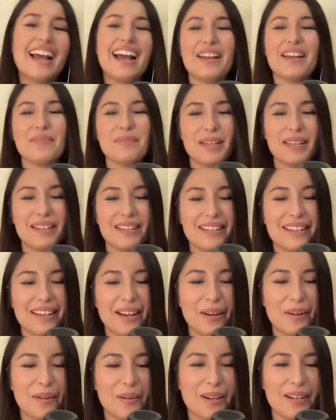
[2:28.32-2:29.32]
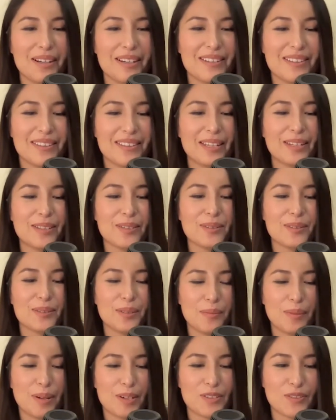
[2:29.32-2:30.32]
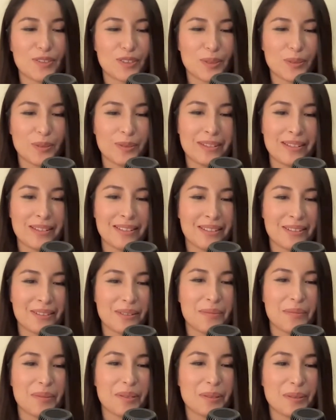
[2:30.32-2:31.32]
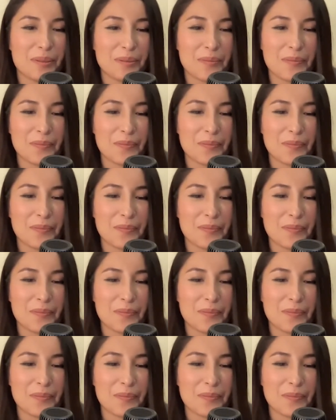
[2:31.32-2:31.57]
Hi, Bailey. How are you? Thank you so much for doing this interview.